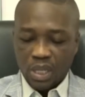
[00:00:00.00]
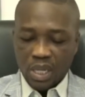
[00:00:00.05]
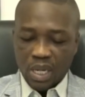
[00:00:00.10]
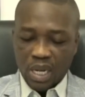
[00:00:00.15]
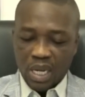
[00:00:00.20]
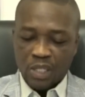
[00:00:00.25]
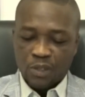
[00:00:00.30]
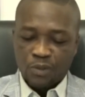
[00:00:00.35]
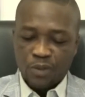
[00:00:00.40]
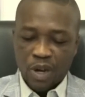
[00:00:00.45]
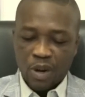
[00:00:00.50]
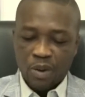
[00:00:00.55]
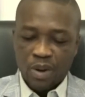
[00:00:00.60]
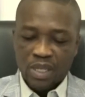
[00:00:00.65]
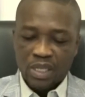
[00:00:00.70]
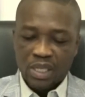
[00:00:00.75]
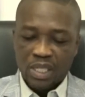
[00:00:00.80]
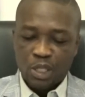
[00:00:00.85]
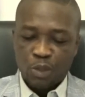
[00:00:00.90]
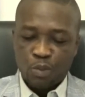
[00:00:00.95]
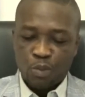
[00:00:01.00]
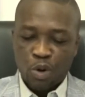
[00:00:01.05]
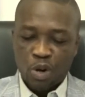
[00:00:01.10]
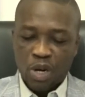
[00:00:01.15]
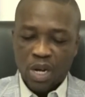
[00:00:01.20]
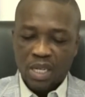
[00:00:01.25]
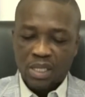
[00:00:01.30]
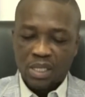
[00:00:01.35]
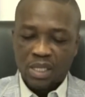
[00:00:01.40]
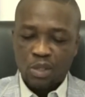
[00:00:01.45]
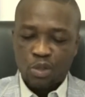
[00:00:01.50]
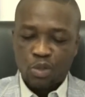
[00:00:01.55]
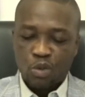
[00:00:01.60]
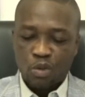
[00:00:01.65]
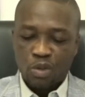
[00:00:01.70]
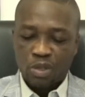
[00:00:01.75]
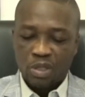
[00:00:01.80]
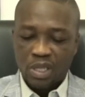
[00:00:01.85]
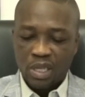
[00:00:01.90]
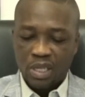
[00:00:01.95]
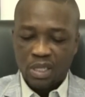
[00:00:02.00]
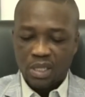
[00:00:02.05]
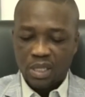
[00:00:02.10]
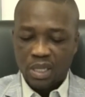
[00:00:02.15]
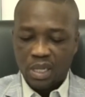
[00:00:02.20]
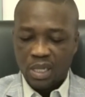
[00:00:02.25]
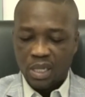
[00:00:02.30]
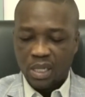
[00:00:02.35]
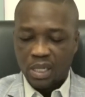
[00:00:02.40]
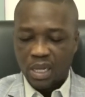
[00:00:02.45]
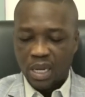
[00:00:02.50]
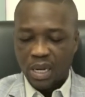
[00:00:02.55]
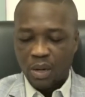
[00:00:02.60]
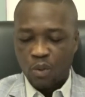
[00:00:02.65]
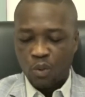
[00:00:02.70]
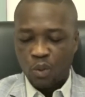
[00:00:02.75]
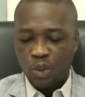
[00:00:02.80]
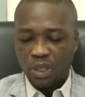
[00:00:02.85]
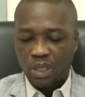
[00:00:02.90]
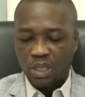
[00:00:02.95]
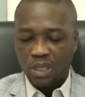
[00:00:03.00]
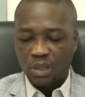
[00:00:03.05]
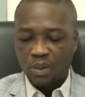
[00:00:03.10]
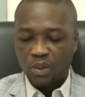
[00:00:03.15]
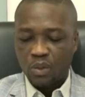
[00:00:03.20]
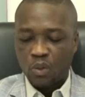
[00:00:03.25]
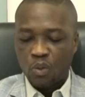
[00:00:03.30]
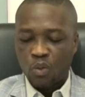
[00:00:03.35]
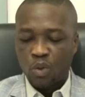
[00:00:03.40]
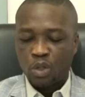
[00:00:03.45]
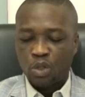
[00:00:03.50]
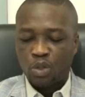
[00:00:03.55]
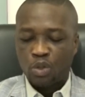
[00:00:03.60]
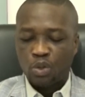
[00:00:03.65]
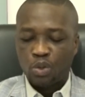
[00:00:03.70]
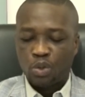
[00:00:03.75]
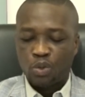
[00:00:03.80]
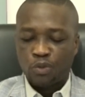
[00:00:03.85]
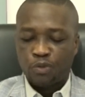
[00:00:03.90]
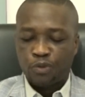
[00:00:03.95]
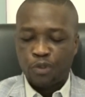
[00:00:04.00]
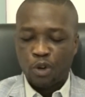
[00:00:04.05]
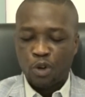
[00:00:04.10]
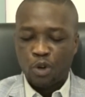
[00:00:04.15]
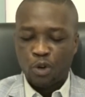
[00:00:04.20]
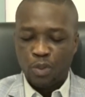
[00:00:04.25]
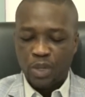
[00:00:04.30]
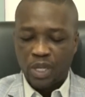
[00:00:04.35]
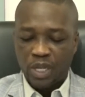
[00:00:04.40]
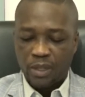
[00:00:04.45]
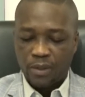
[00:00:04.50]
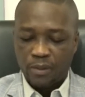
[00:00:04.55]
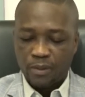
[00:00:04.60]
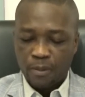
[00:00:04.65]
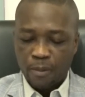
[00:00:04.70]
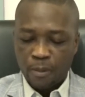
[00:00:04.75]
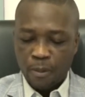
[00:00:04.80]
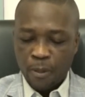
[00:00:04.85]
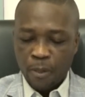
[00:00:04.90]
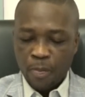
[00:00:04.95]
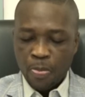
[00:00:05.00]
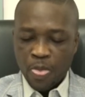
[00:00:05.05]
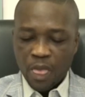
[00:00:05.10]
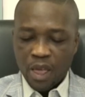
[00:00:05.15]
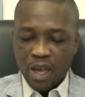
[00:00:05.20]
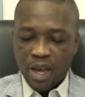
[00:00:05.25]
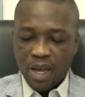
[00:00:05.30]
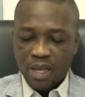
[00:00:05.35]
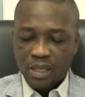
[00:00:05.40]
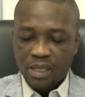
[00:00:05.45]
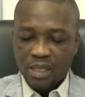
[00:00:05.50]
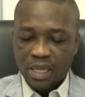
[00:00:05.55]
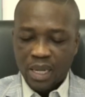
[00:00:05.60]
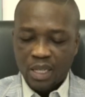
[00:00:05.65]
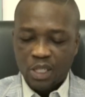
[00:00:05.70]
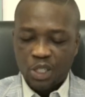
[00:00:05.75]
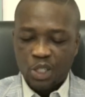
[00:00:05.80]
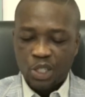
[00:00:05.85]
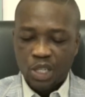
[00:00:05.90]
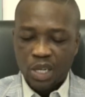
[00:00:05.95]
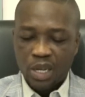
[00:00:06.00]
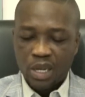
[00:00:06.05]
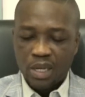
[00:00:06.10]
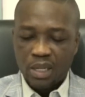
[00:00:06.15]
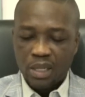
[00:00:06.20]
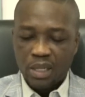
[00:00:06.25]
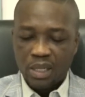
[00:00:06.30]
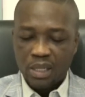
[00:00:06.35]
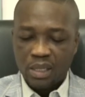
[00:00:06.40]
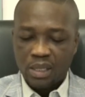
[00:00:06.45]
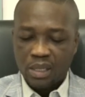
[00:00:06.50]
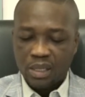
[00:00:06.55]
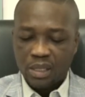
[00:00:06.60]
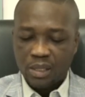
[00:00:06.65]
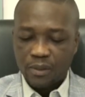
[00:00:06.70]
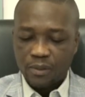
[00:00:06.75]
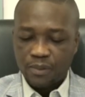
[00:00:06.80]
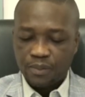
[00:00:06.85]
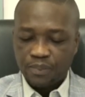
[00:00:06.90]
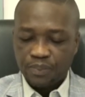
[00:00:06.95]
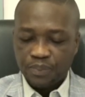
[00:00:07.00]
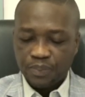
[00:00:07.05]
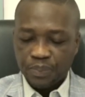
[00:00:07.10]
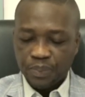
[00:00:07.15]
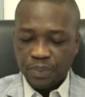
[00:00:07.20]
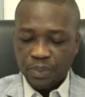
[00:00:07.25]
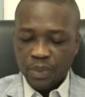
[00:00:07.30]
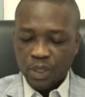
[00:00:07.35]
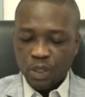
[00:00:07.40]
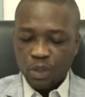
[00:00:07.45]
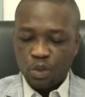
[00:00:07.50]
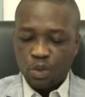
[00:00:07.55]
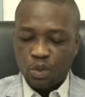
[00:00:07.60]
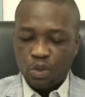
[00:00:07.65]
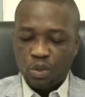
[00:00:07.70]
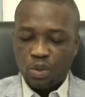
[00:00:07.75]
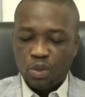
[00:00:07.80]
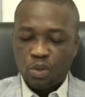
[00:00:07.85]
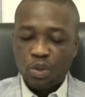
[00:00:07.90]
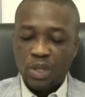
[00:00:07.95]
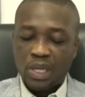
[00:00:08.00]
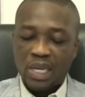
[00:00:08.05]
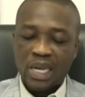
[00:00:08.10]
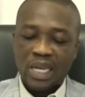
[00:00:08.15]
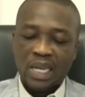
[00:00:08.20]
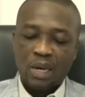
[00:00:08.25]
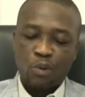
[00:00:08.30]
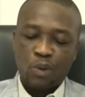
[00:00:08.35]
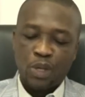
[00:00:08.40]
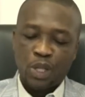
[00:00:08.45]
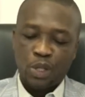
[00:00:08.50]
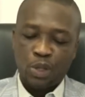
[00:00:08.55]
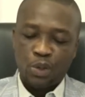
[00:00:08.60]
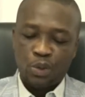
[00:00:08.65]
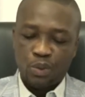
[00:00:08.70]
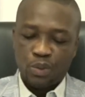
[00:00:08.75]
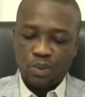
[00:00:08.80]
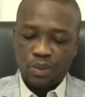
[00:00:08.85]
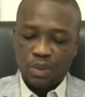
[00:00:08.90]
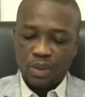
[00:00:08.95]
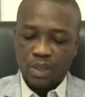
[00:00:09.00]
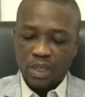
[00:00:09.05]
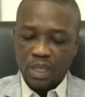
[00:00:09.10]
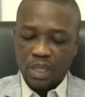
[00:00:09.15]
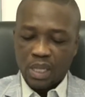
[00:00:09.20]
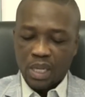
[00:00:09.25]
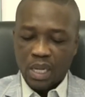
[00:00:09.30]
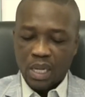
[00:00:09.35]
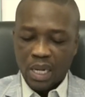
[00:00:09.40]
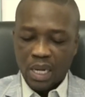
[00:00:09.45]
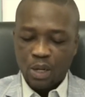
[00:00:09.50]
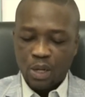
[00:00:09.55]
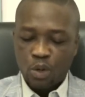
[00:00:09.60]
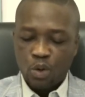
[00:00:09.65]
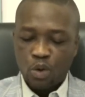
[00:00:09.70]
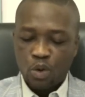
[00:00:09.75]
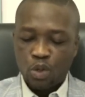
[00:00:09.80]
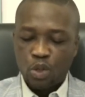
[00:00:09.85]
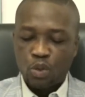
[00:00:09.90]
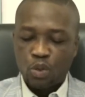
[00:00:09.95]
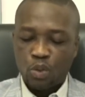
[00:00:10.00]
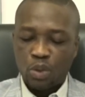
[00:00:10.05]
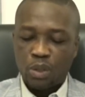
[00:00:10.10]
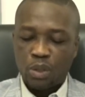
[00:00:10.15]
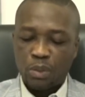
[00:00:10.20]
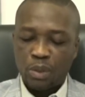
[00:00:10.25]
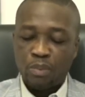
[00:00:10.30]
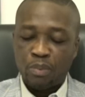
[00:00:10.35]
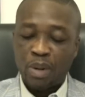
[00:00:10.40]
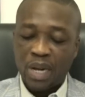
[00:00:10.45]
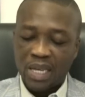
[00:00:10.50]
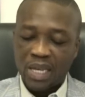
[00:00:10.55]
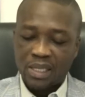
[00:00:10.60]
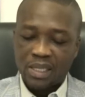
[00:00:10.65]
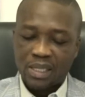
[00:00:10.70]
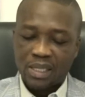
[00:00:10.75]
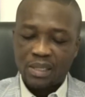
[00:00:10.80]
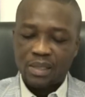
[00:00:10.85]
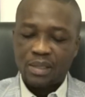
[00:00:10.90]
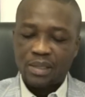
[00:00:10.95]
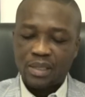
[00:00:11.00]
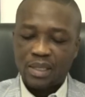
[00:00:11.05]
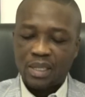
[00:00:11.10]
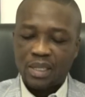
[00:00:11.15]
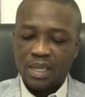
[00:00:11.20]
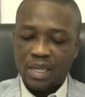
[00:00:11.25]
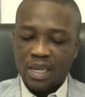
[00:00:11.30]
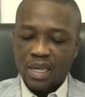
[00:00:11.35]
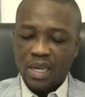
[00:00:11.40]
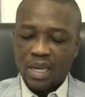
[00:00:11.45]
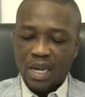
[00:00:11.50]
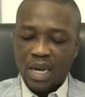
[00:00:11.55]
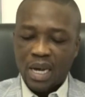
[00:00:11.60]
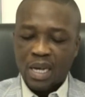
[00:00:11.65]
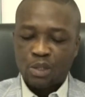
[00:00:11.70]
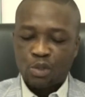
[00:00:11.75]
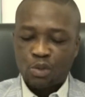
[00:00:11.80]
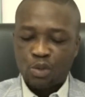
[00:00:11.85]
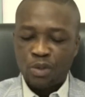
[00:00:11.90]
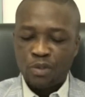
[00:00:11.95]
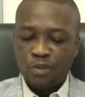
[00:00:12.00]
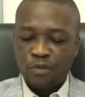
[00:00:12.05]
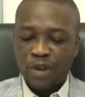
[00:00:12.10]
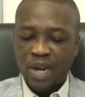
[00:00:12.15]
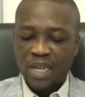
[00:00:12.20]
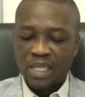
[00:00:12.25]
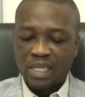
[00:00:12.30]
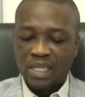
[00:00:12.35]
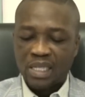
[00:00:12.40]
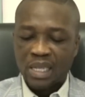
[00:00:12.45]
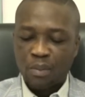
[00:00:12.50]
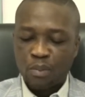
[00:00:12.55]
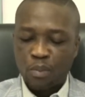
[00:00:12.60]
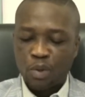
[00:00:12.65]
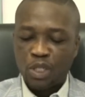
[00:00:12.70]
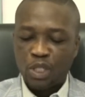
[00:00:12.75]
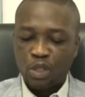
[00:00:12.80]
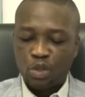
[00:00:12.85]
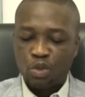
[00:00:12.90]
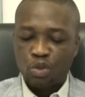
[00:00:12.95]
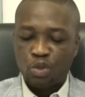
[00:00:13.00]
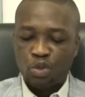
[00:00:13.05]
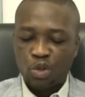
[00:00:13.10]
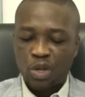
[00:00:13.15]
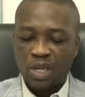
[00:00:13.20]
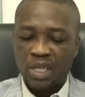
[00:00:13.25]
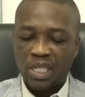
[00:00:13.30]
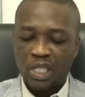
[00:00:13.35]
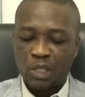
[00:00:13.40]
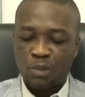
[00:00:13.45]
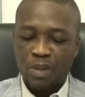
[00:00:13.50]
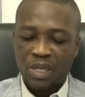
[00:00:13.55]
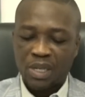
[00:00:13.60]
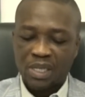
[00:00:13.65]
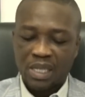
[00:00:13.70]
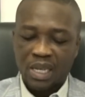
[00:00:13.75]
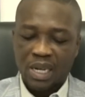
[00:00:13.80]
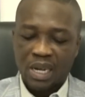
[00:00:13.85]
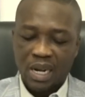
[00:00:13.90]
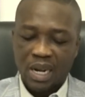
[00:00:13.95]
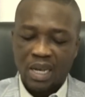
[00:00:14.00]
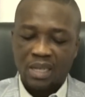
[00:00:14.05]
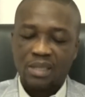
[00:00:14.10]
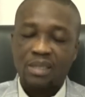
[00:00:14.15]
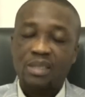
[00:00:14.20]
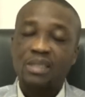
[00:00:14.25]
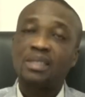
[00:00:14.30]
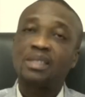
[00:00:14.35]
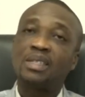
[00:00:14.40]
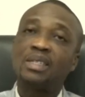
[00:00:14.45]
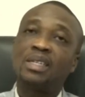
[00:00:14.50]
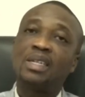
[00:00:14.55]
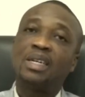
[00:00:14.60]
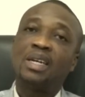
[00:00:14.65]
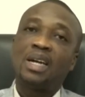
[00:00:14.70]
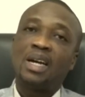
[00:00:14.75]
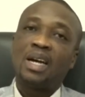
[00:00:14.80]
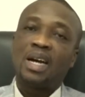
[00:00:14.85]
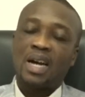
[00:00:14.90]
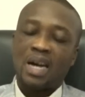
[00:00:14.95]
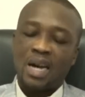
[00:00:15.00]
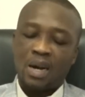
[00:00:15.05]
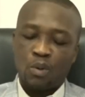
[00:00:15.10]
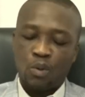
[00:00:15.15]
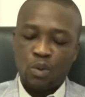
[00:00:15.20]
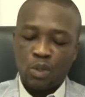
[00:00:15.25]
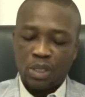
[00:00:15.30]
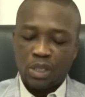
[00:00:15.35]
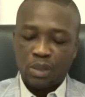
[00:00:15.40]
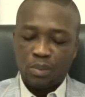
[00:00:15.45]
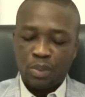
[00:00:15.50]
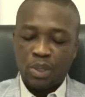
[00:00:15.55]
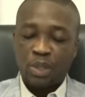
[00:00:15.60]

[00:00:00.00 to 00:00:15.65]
as far as this broadcast is concerned, and I would want you to follow me as I share this together with you. And I know you would be blessed as you invite somebody to join this masterclass, I would be